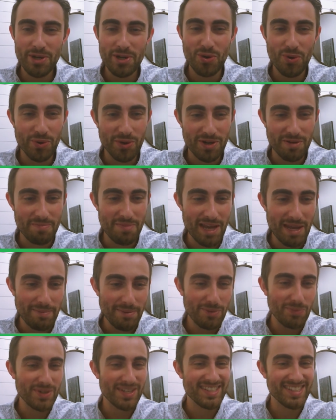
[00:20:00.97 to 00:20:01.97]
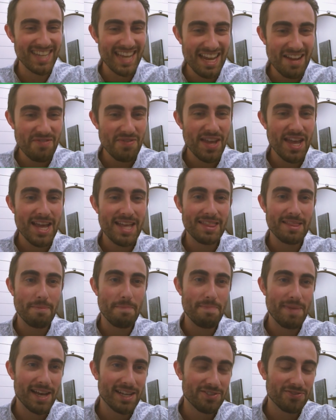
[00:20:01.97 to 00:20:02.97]
Corner, baby. We saved the
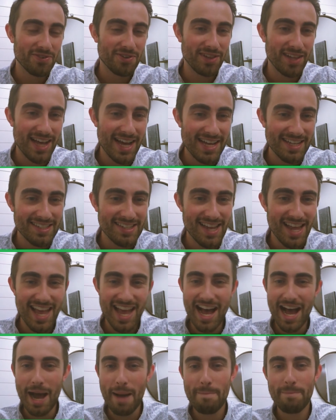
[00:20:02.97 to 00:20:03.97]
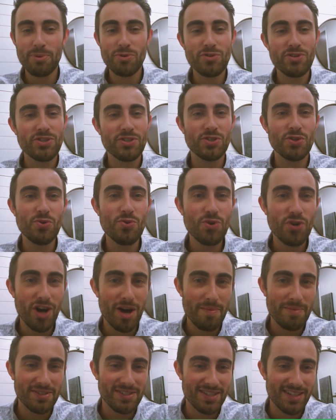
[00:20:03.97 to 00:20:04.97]
best for last. I'm pulling 2
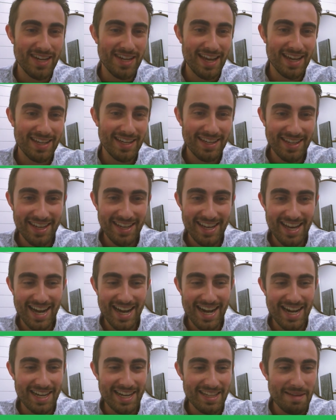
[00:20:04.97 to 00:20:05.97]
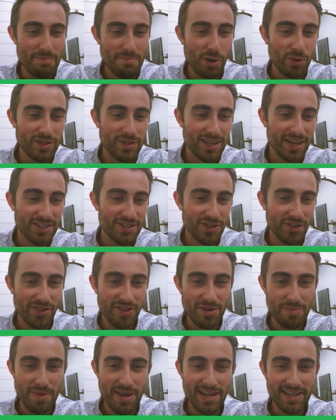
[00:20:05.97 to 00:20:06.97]
comments today And they both touched on the
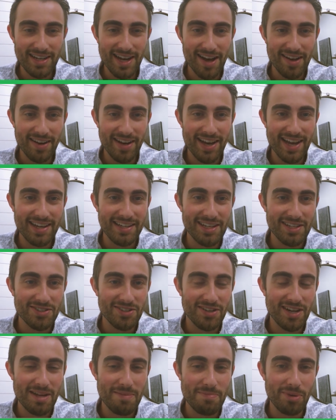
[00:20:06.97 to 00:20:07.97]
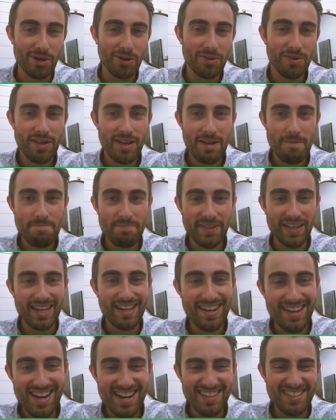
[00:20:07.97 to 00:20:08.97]
debate Kyle and I had yesterday about the
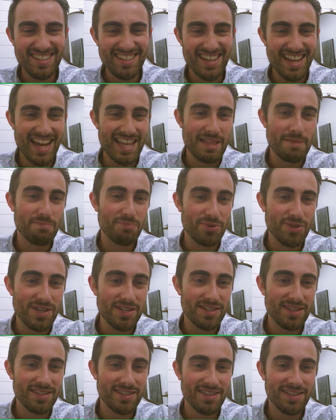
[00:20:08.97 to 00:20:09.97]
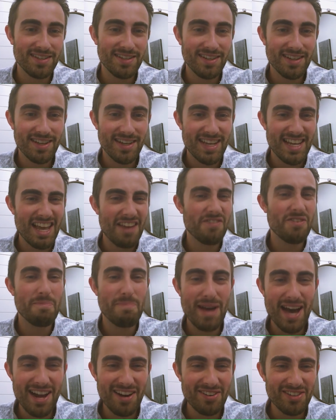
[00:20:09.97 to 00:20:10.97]
Canucks and the preseason. If it
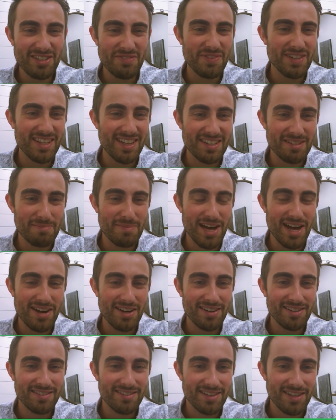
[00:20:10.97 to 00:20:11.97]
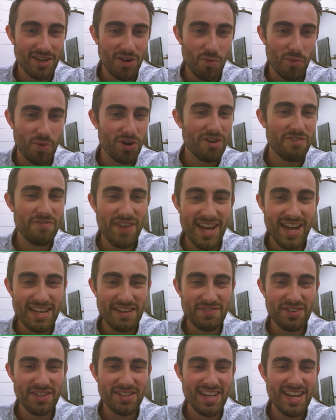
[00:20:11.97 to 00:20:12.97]
matters, if it doesn't matter. What do our fans
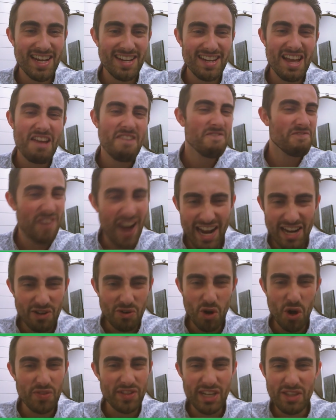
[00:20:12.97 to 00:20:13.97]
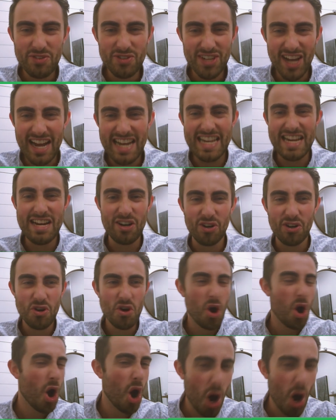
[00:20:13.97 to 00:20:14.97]
have to say? Find out on the other side here
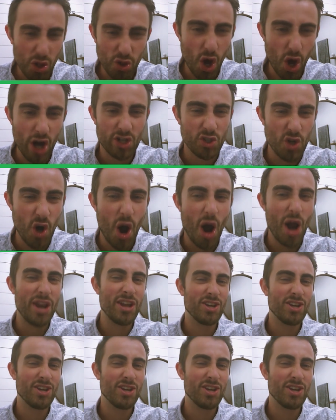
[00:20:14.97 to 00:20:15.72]
on Locked On